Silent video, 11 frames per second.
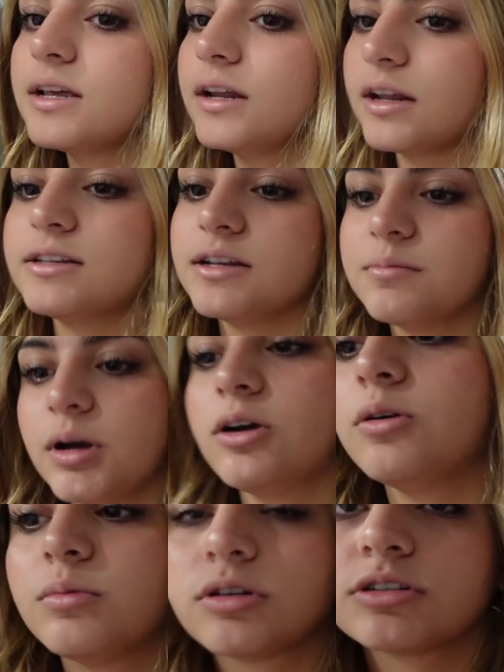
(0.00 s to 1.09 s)
and I did my
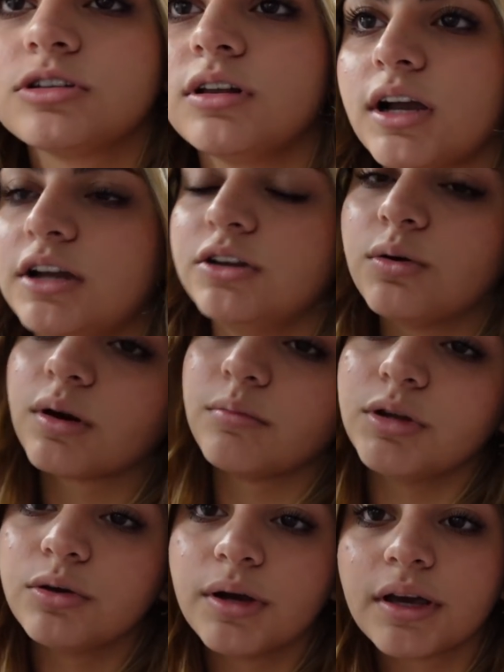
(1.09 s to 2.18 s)
homework, so like I know what I'm
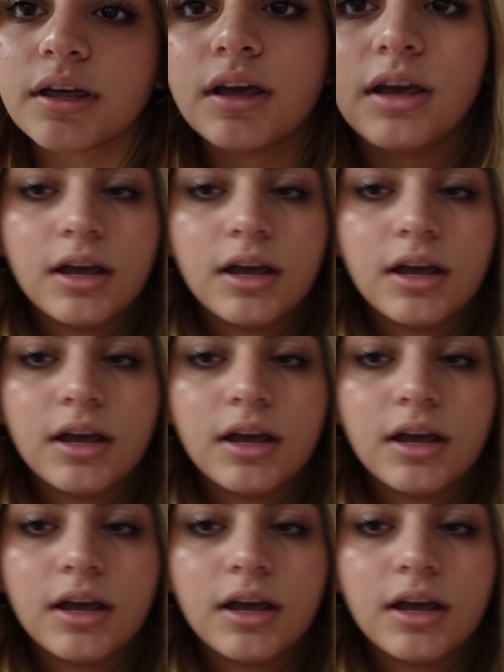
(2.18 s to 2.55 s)
doing.